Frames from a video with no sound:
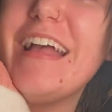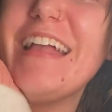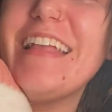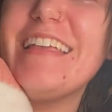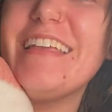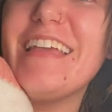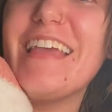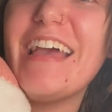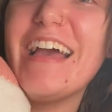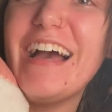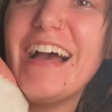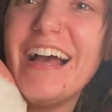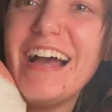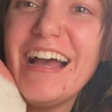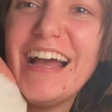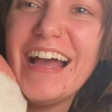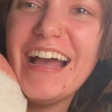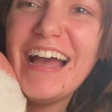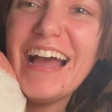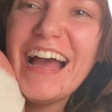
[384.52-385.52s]
Yeah.
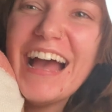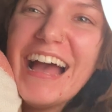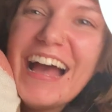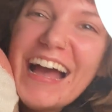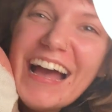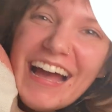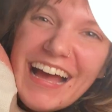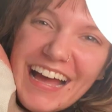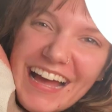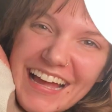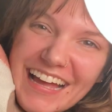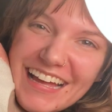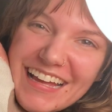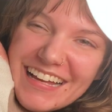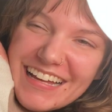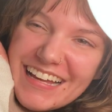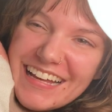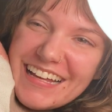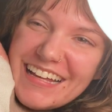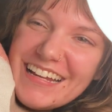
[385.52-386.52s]

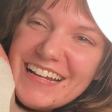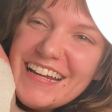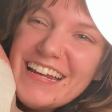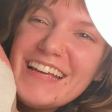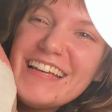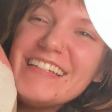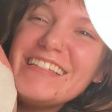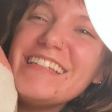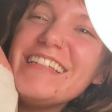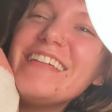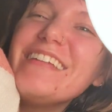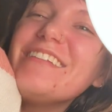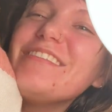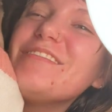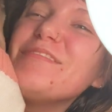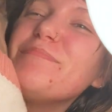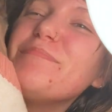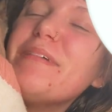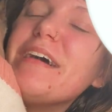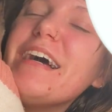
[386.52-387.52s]
It has
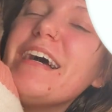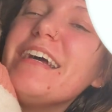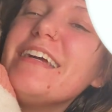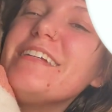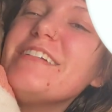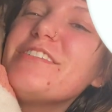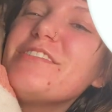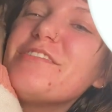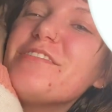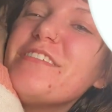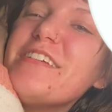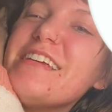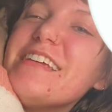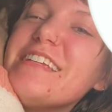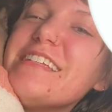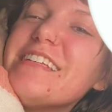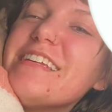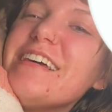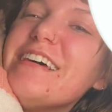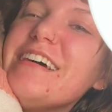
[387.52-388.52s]
little pine
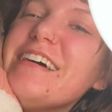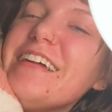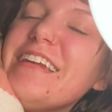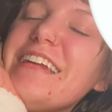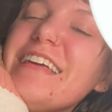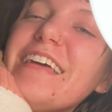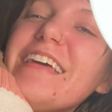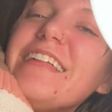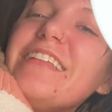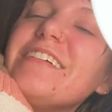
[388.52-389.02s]
trees on it.